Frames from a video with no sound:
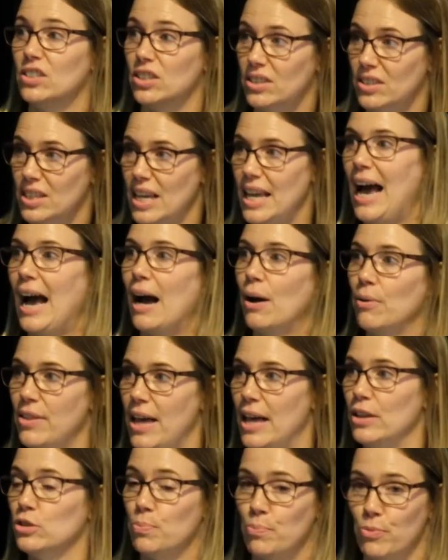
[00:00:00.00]
to see
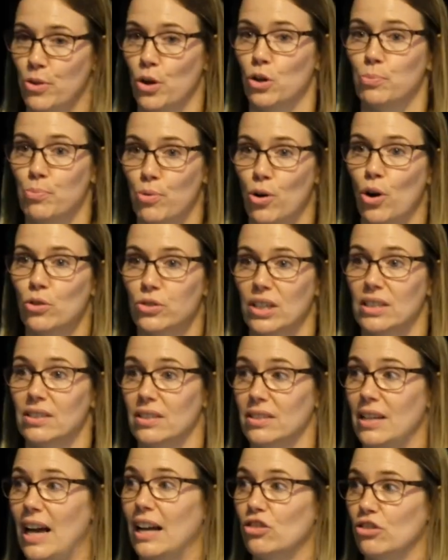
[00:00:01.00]
how those
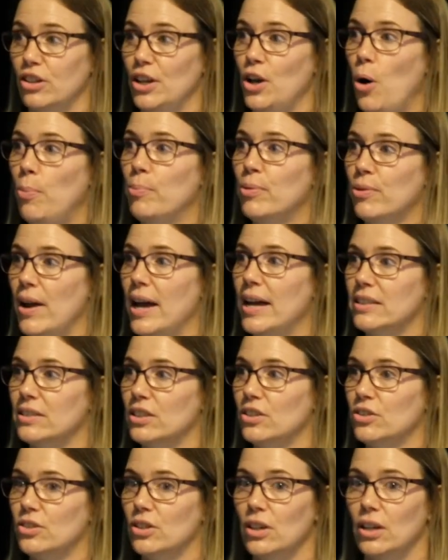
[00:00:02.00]
processes actually
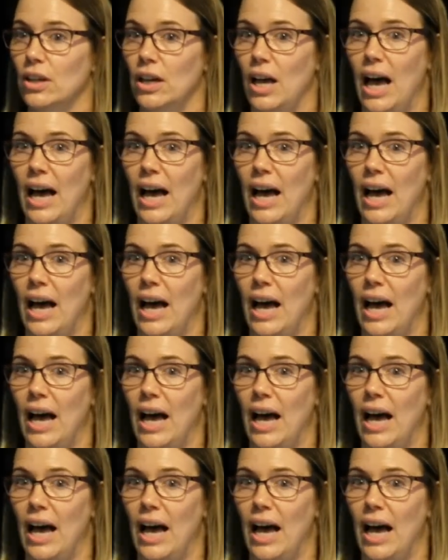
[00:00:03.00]
operated,